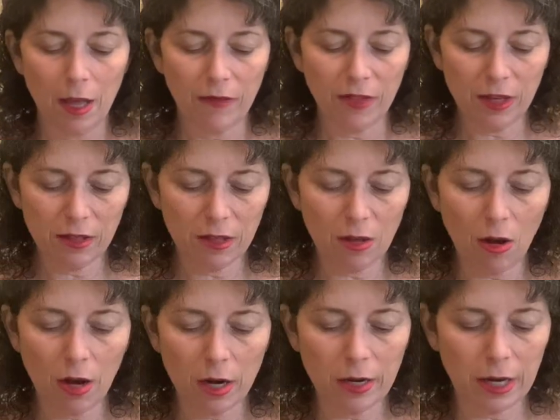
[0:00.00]
This
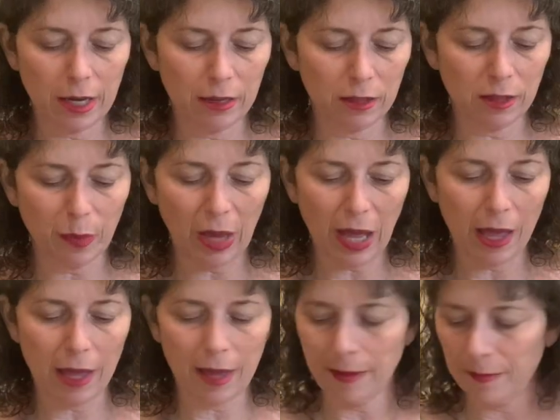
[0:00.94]
yarn is
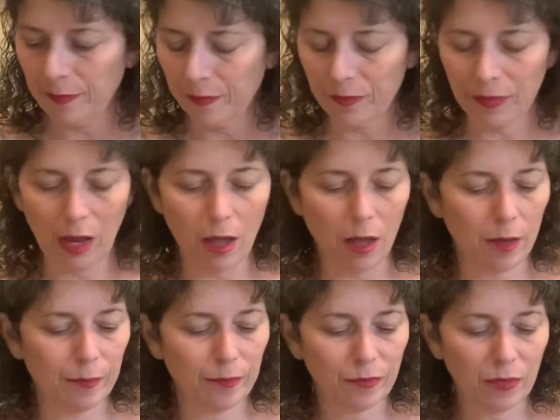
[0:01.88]
by
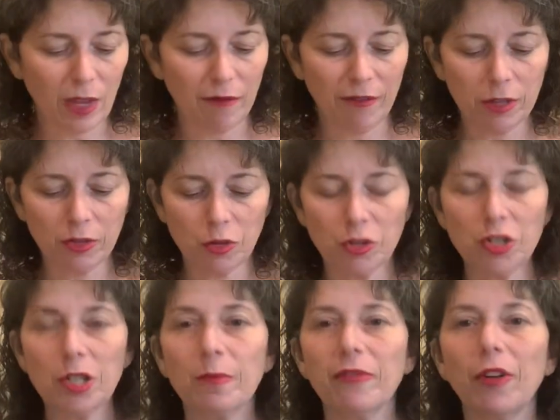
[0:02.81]
Foster
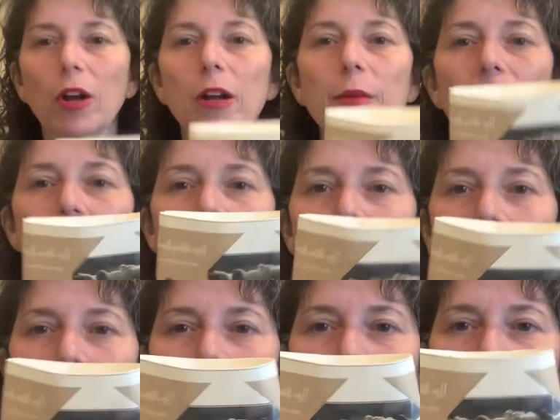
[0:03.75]
Sheep Farm.
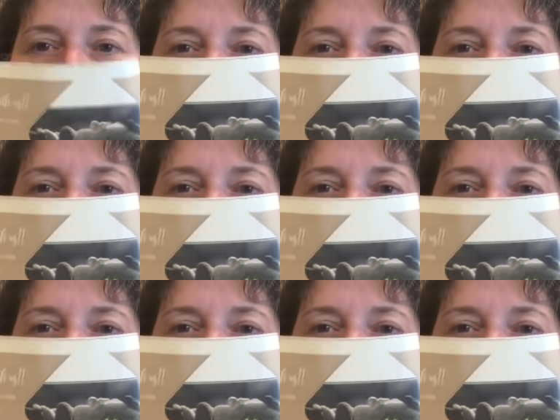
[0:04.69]
It is the